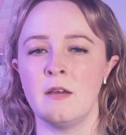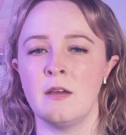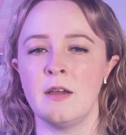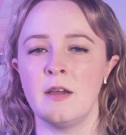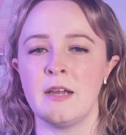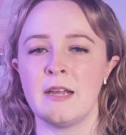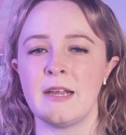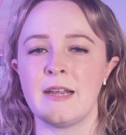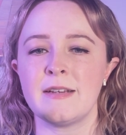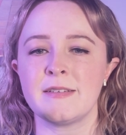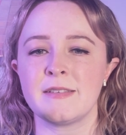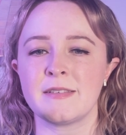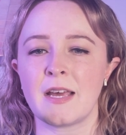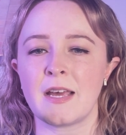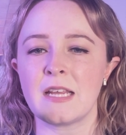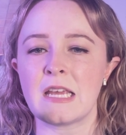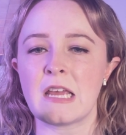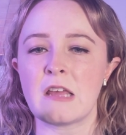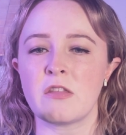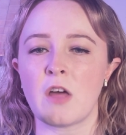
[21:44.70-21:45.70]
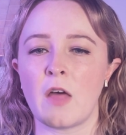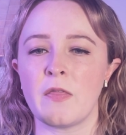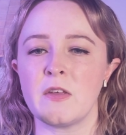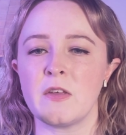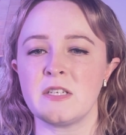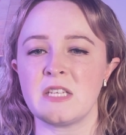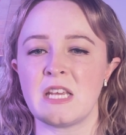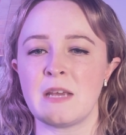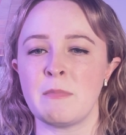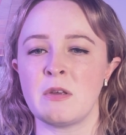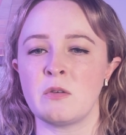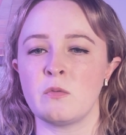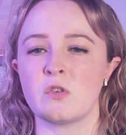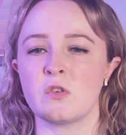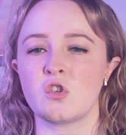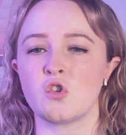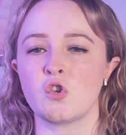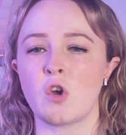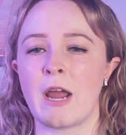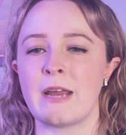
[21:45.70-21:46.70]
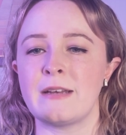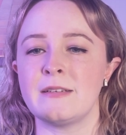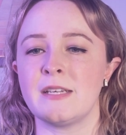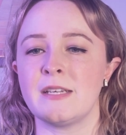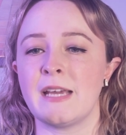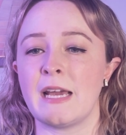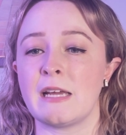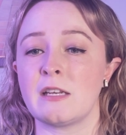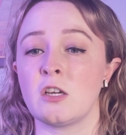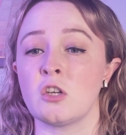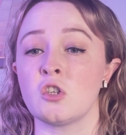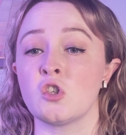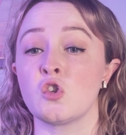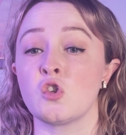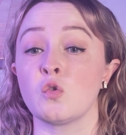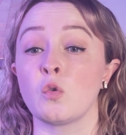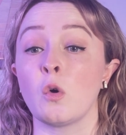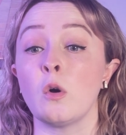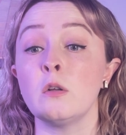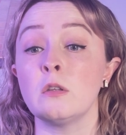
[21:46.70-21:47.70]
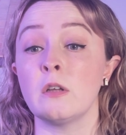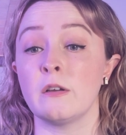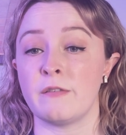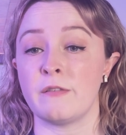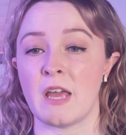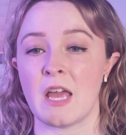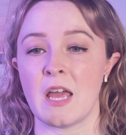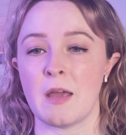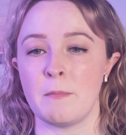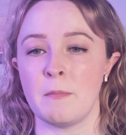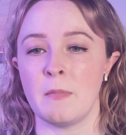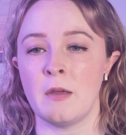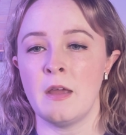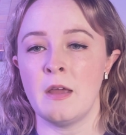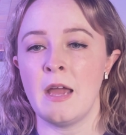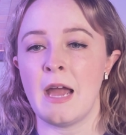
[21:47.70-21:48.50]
He said he thought the demon was trying to get control of him,